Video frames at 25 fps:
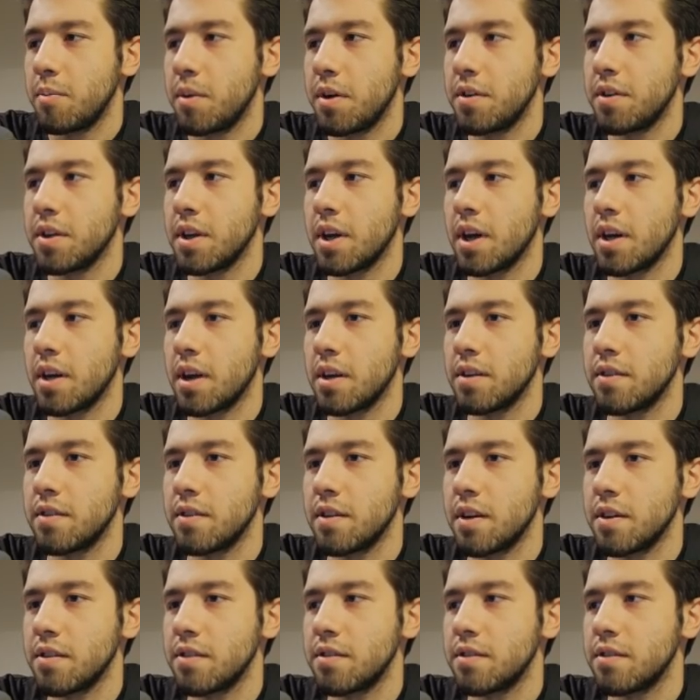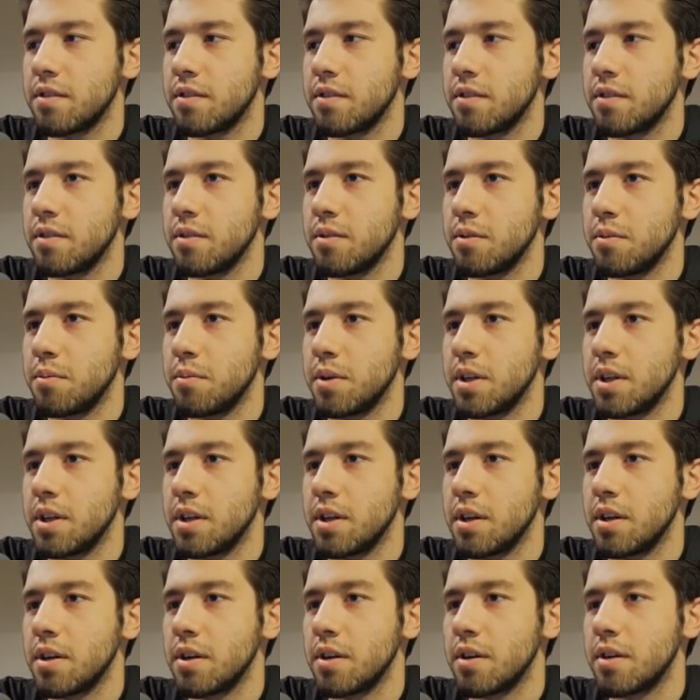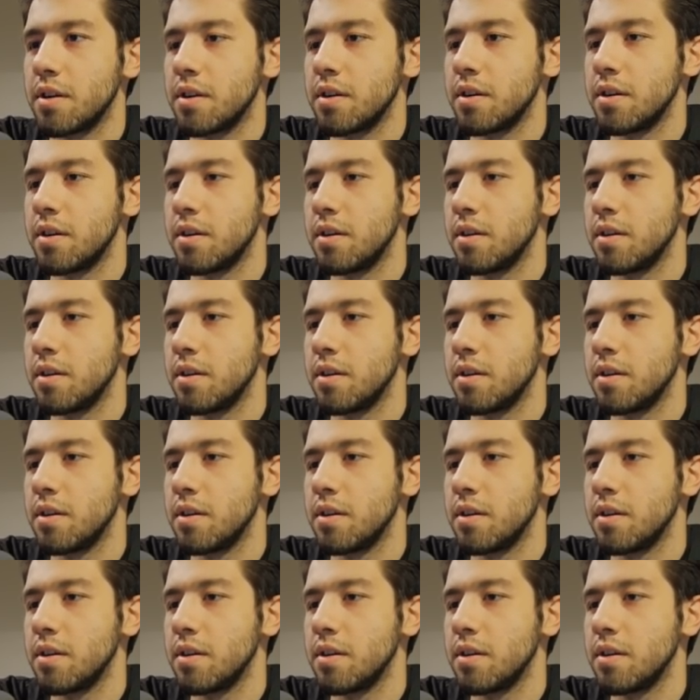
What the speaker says: I think I still win here.